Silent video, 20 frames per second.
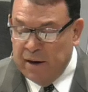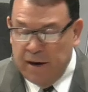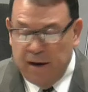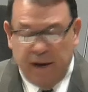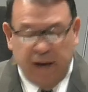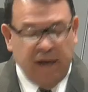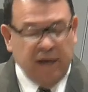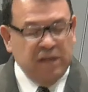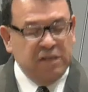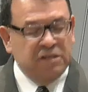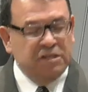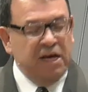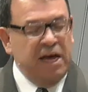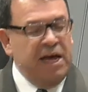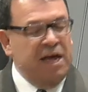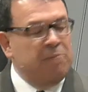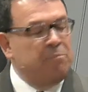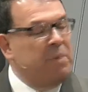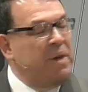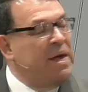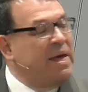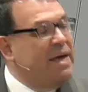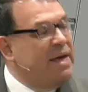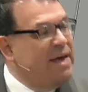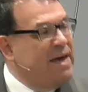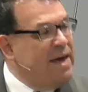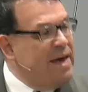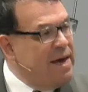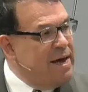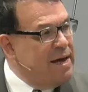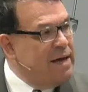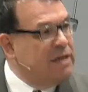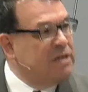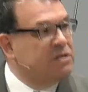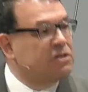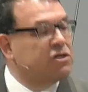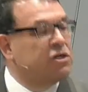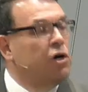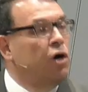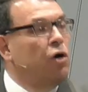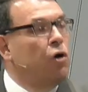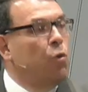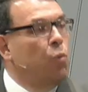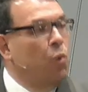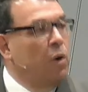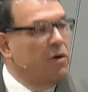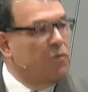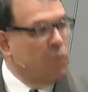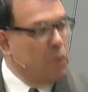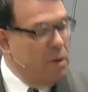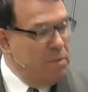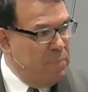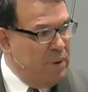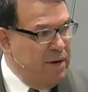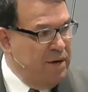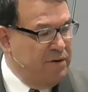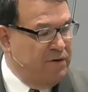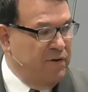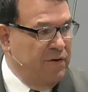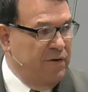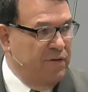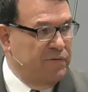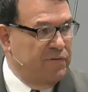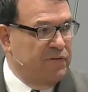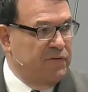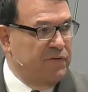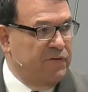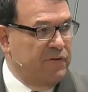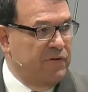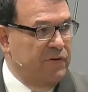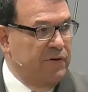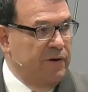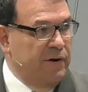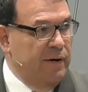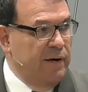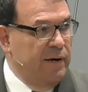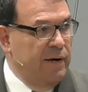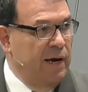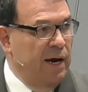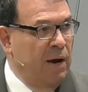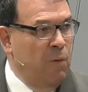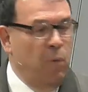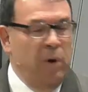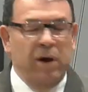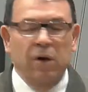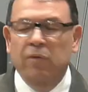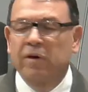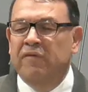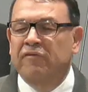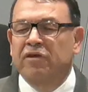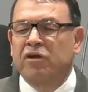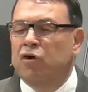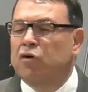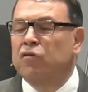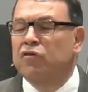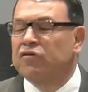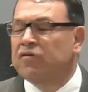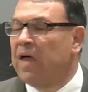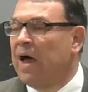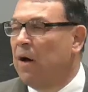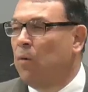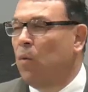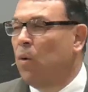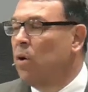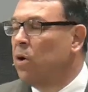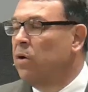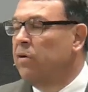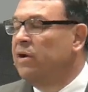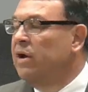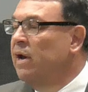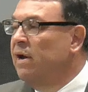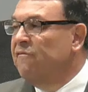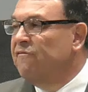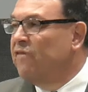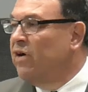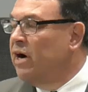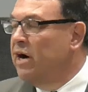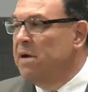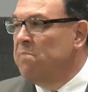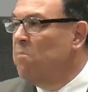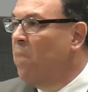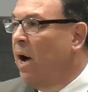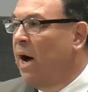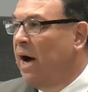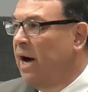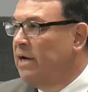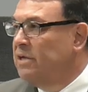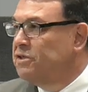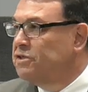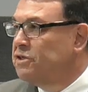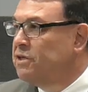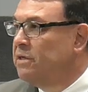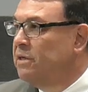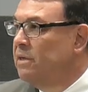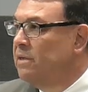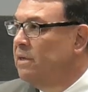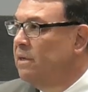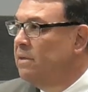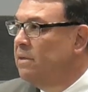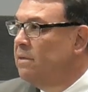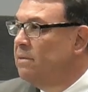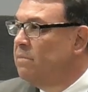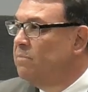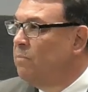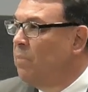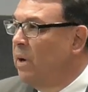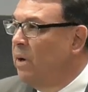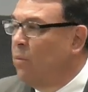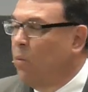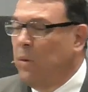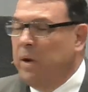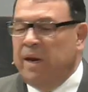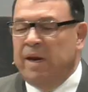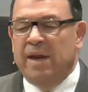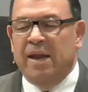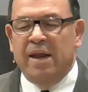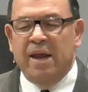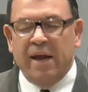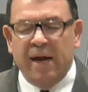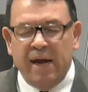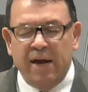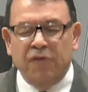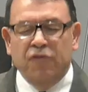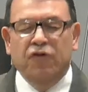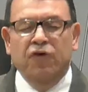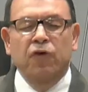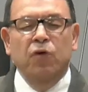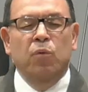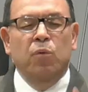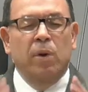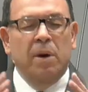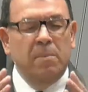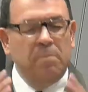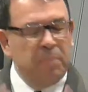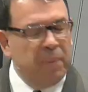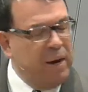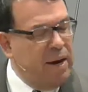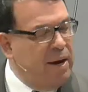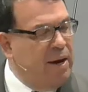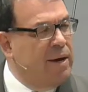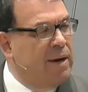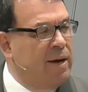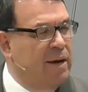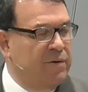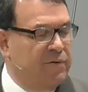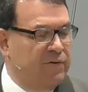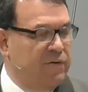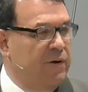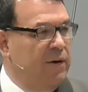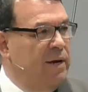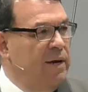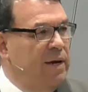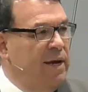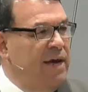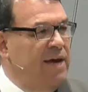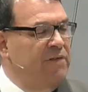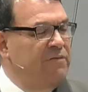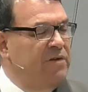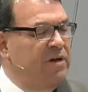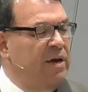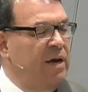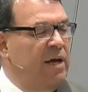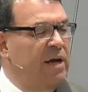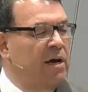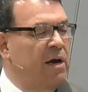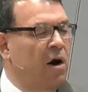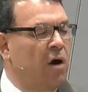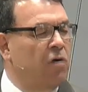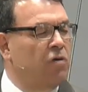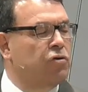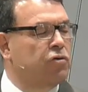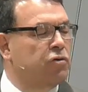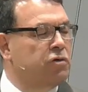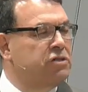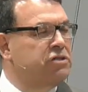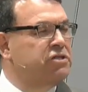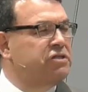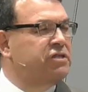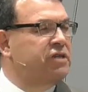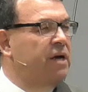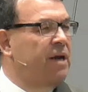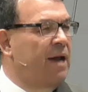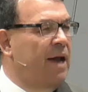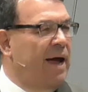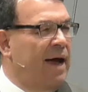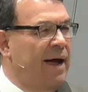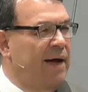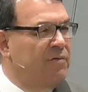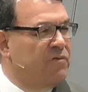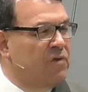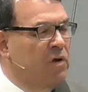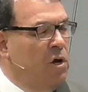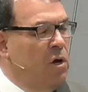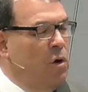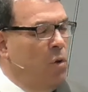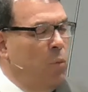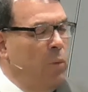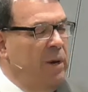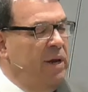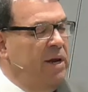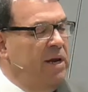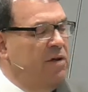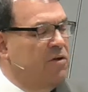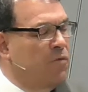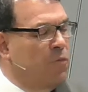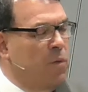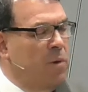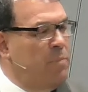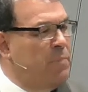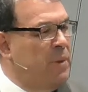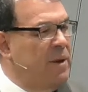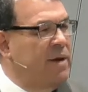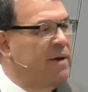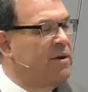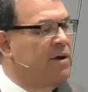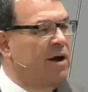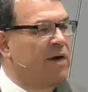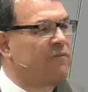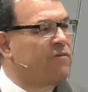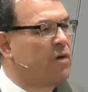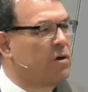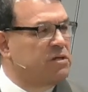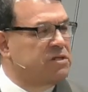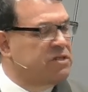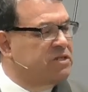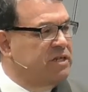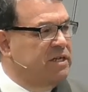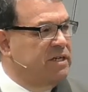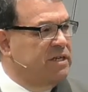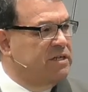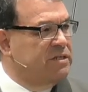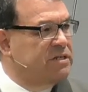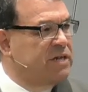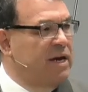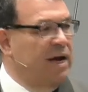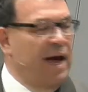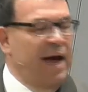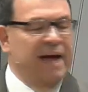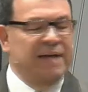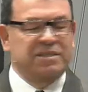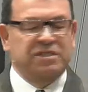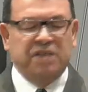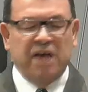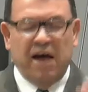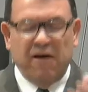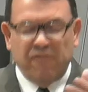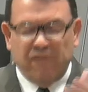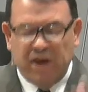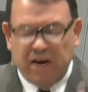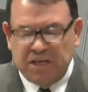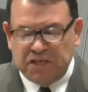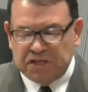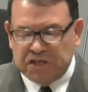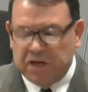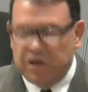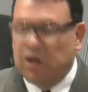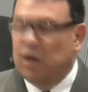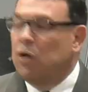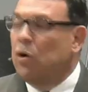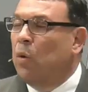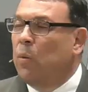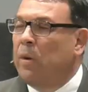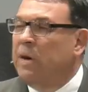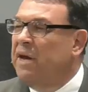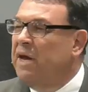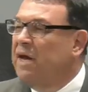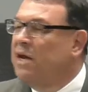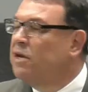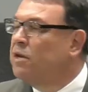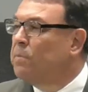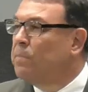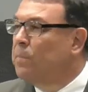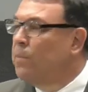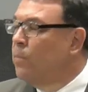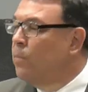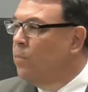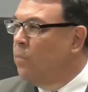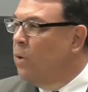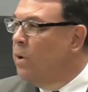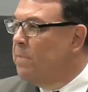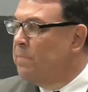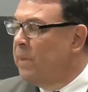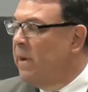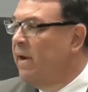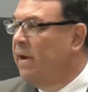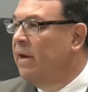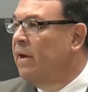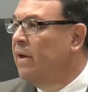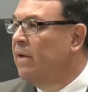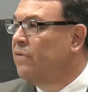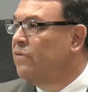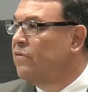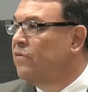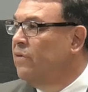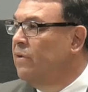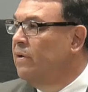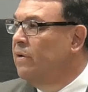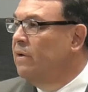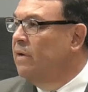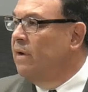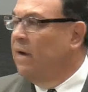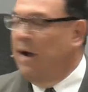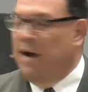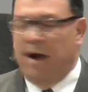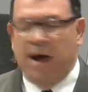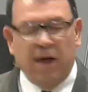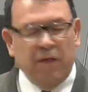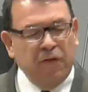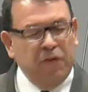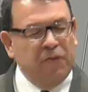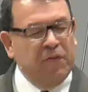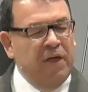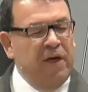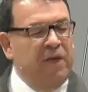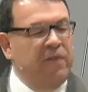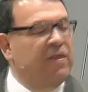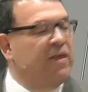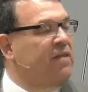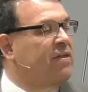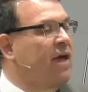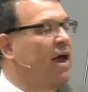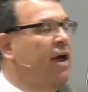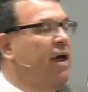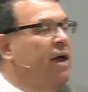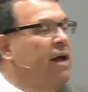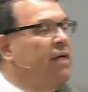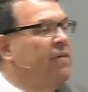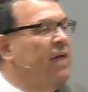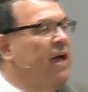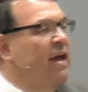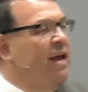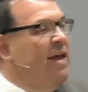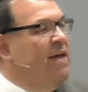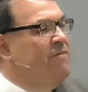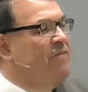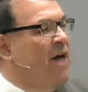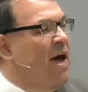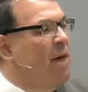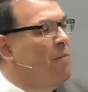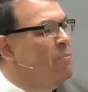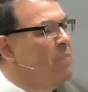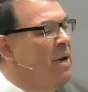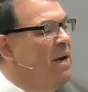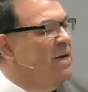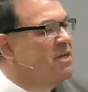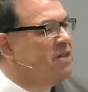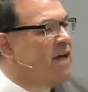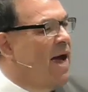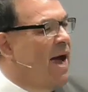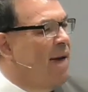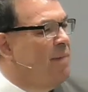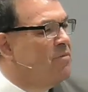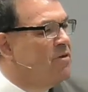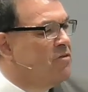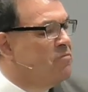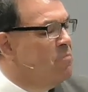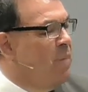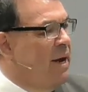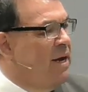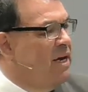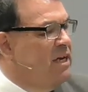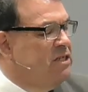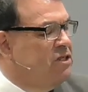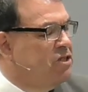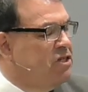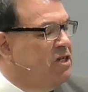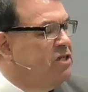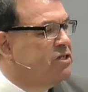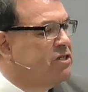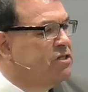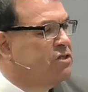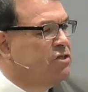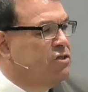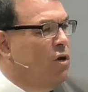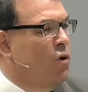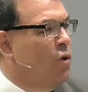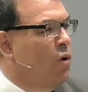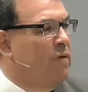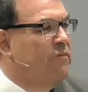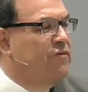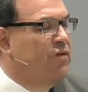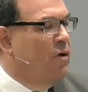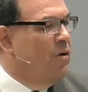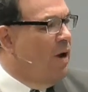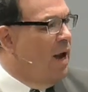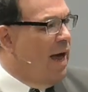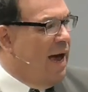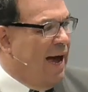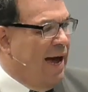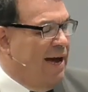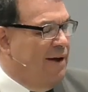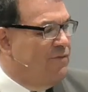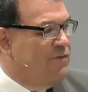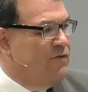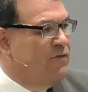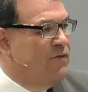is it begins with repentance. And we don't even use that word very much. But we need to repent, even in our Christian lives. We need to repent of our sins. At salvation, we need to repent. And another thing that they, they leave out many times is making Jesus Lord of your life.